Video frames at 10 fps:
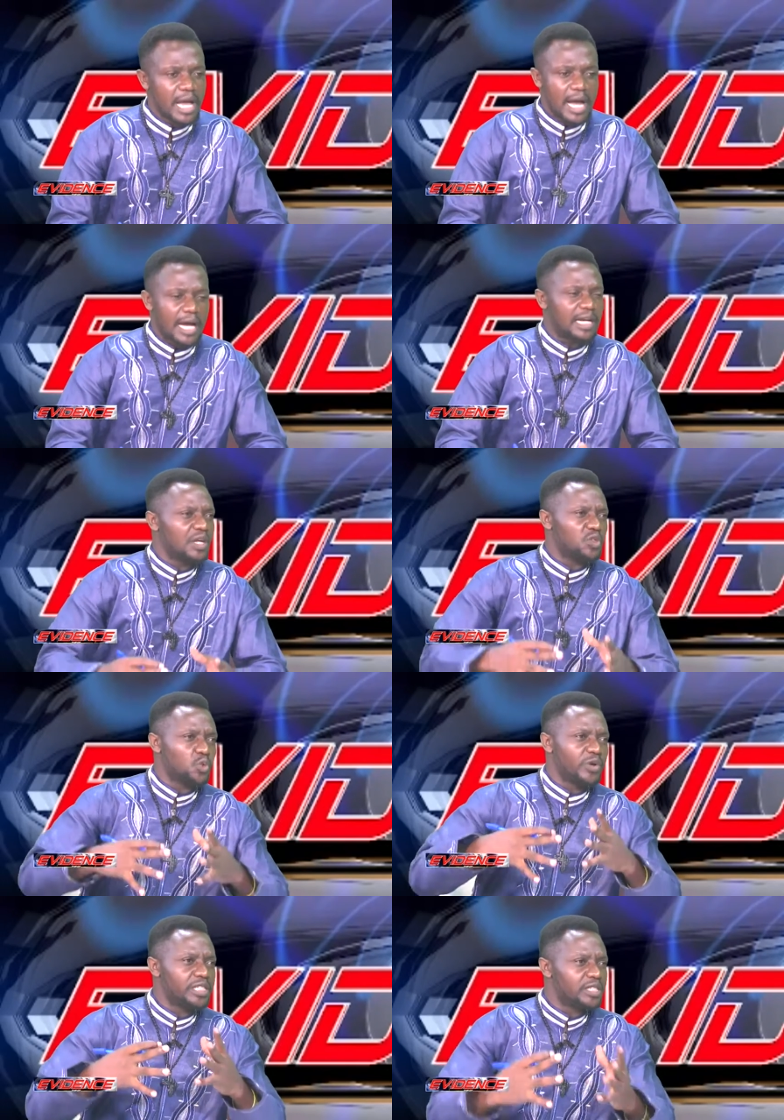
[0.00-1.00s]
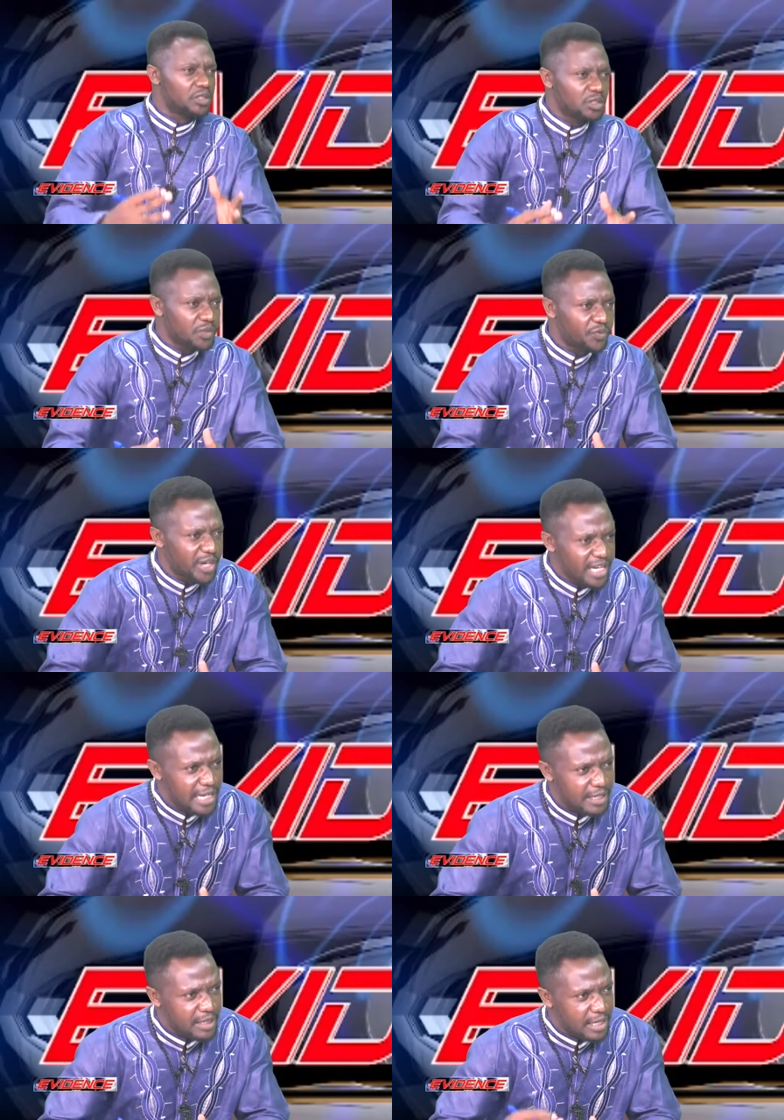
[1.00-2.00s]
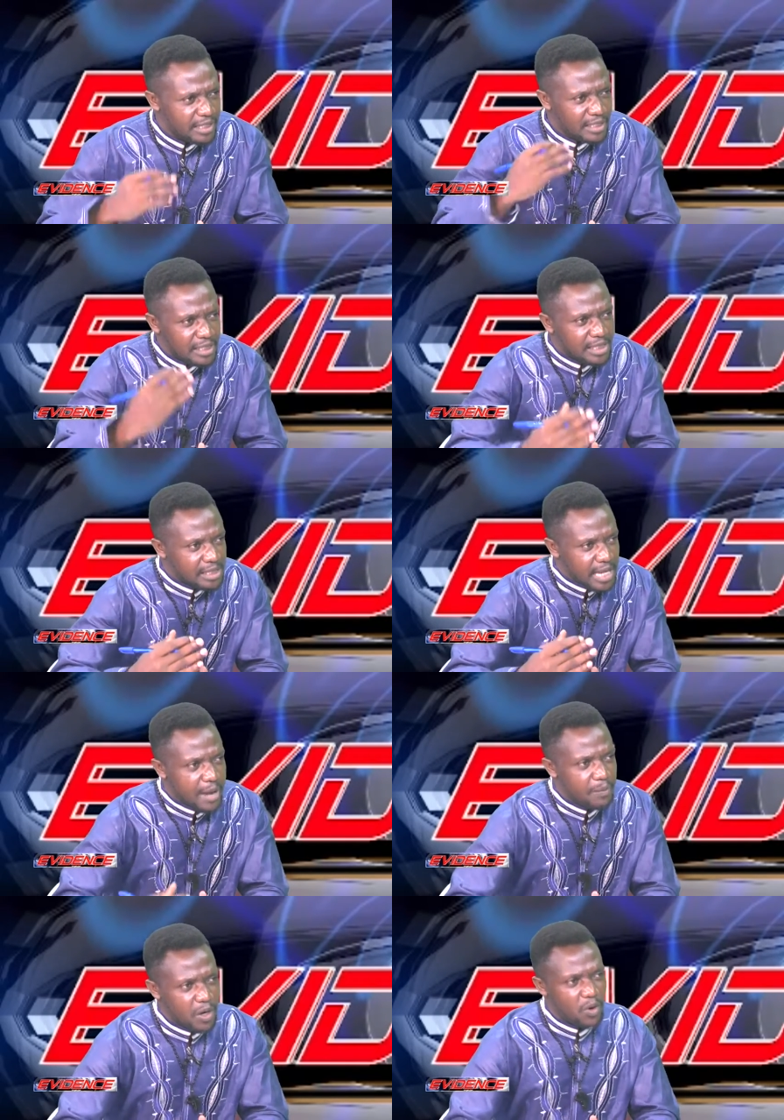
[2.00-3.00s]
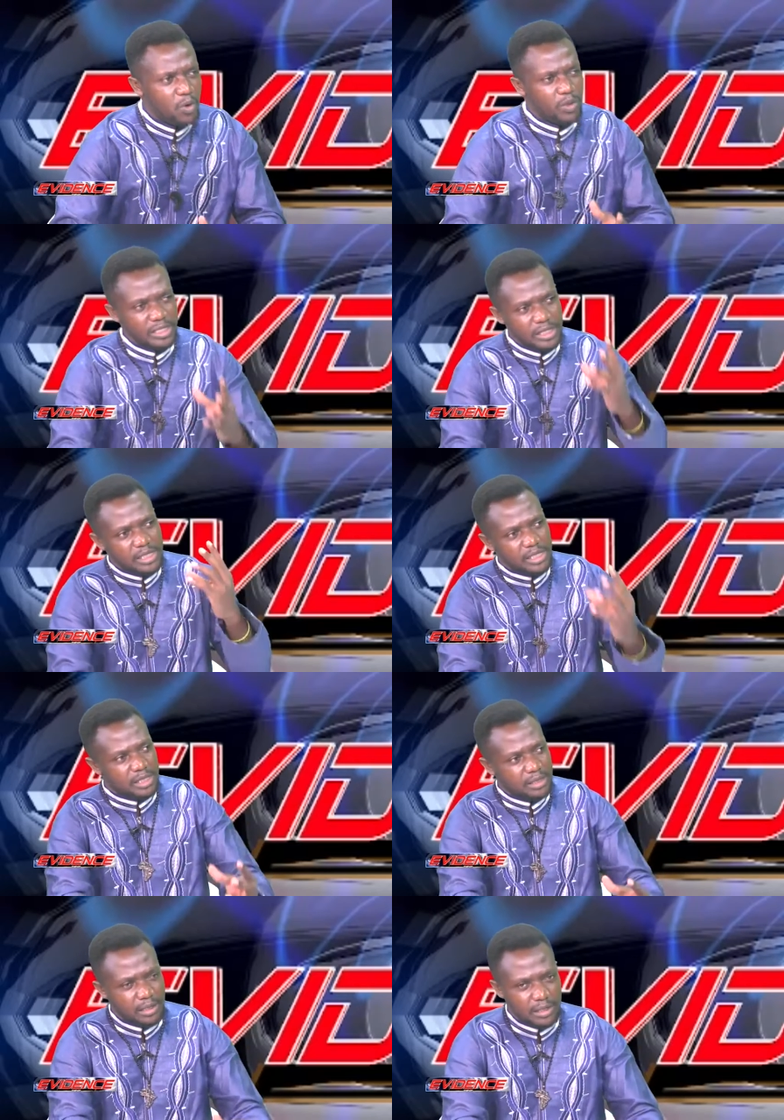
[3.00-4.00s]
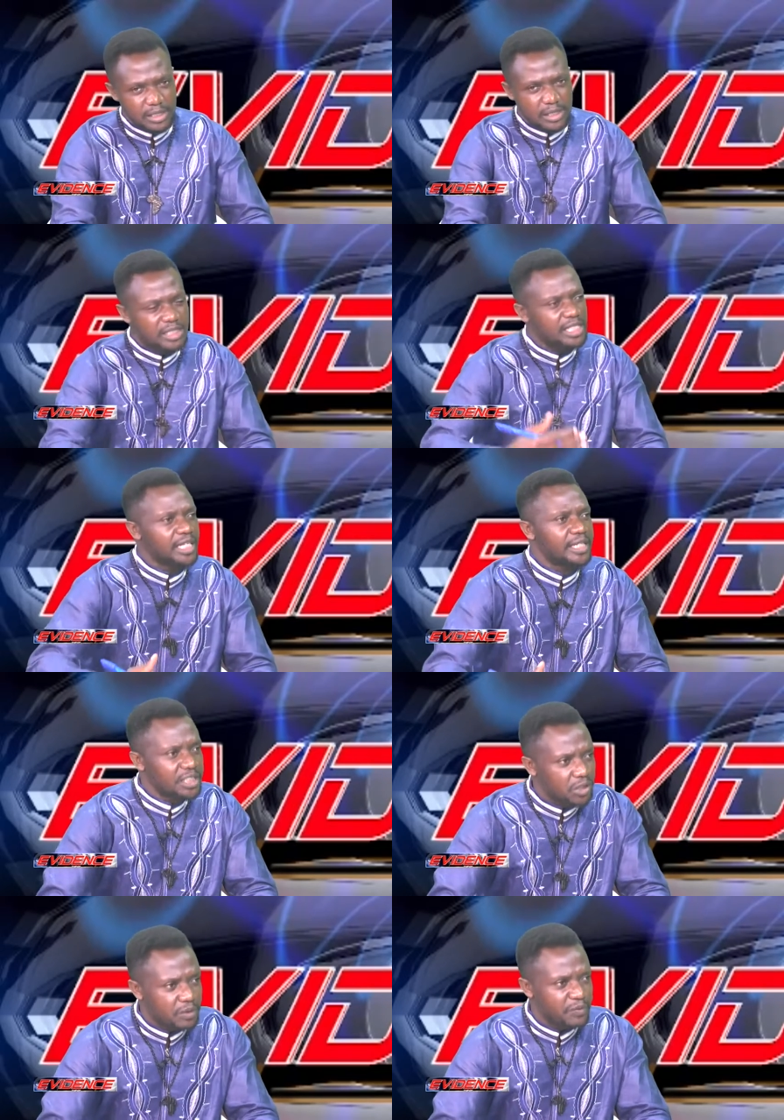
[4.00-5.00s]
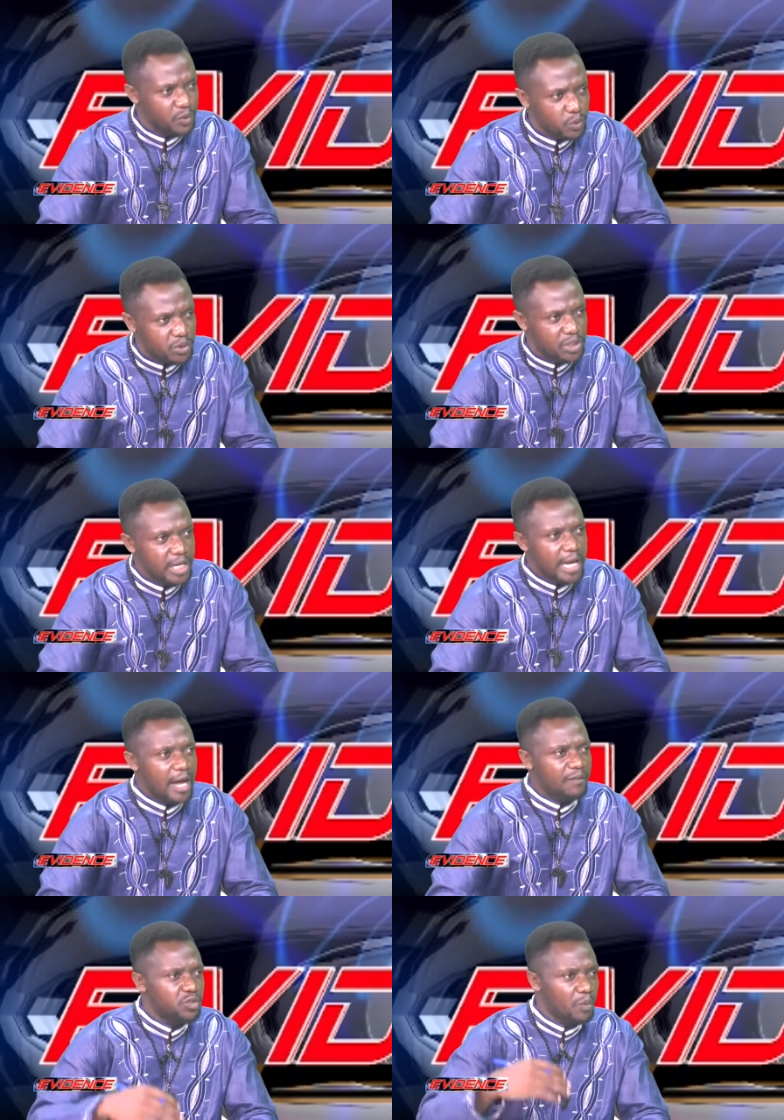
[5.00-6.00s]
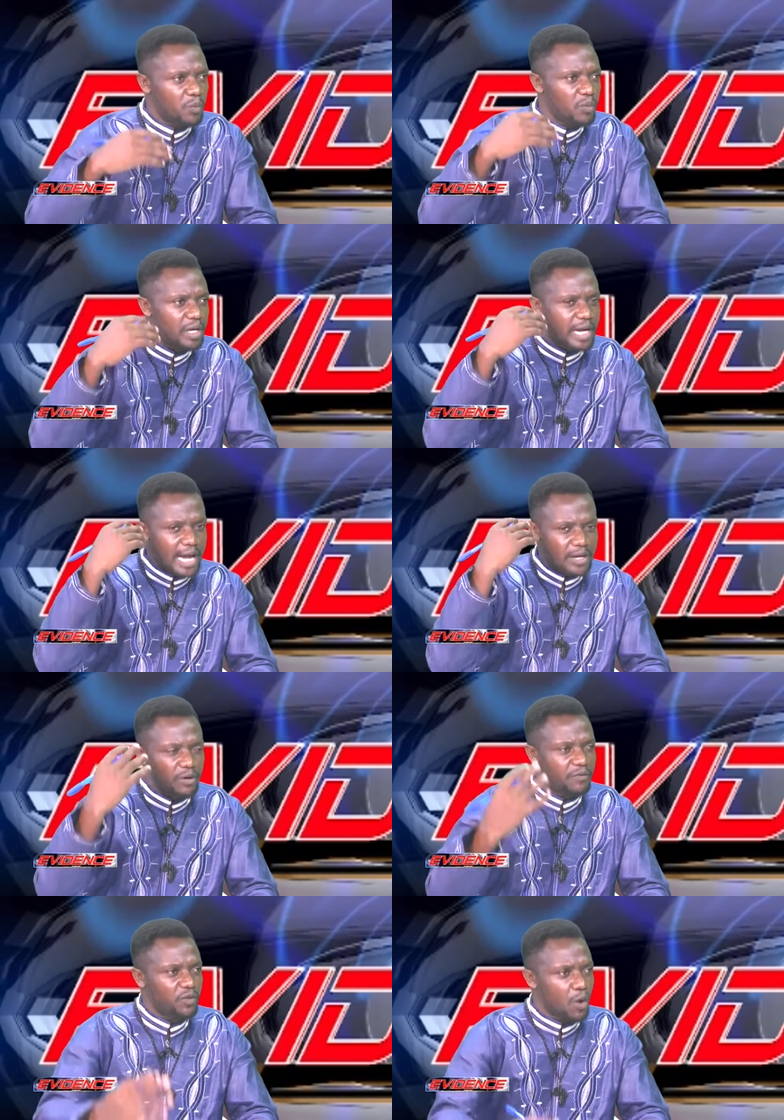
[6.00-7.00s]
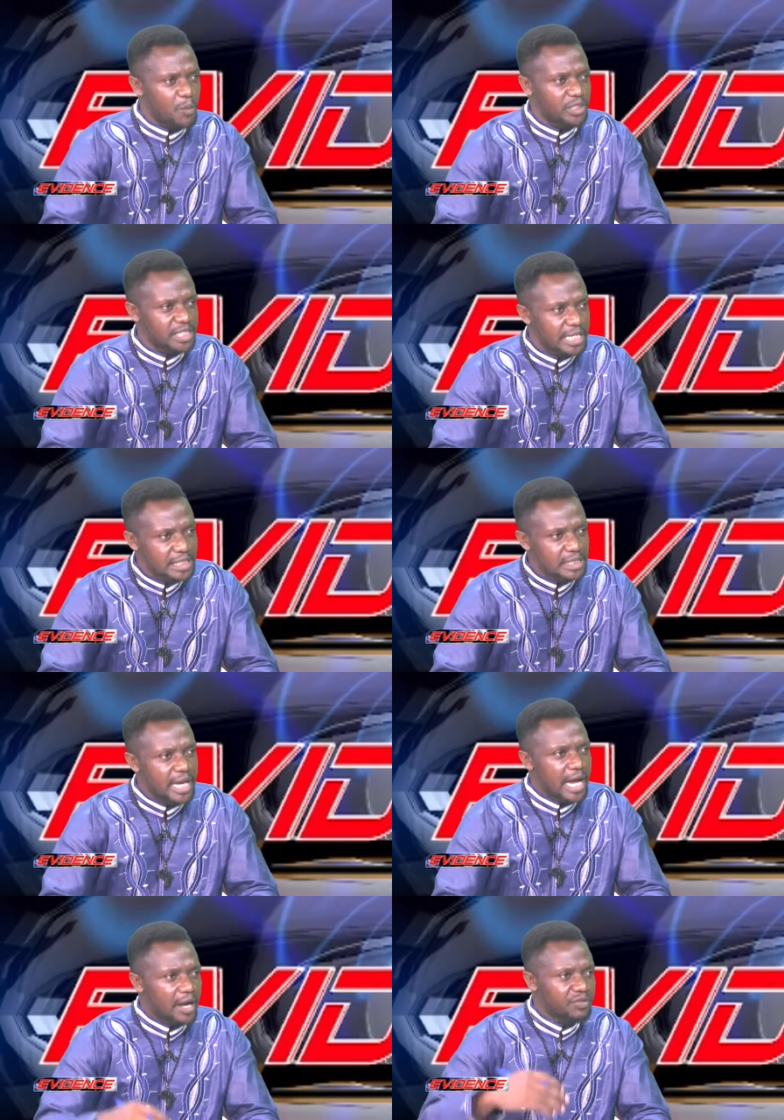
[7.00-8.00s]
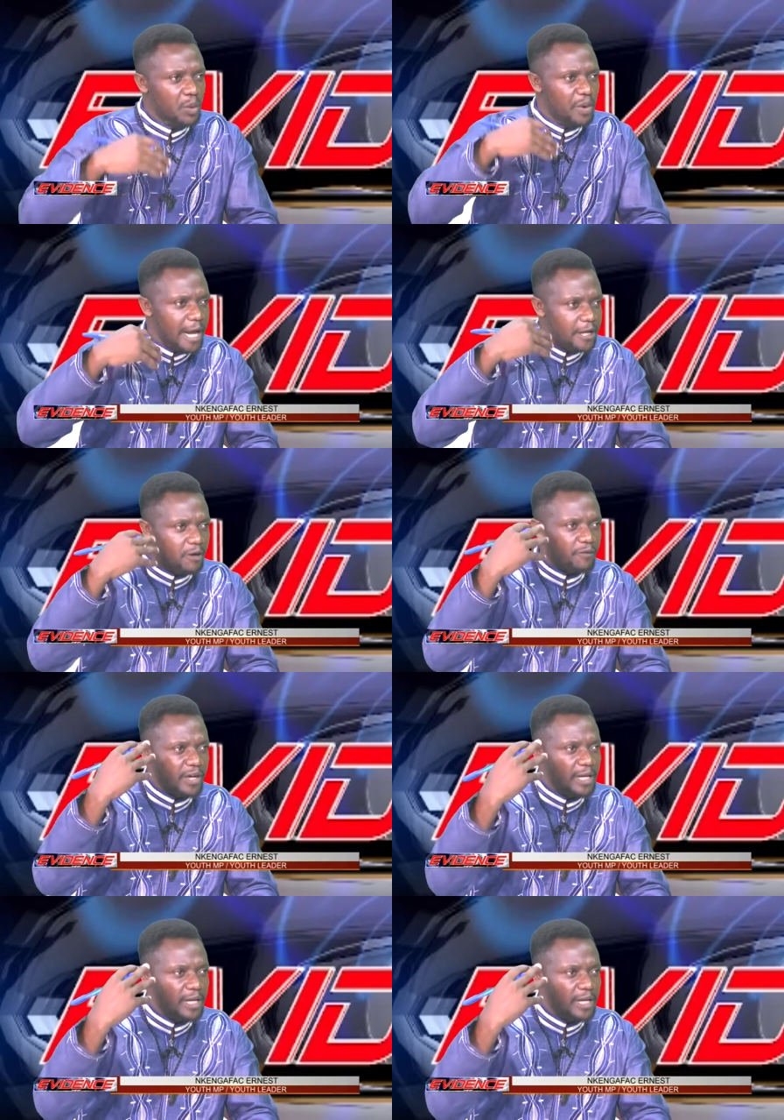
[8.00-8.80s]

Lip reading: And do we just forget that this time or this generation of youth have some kind of common sense, have some kind of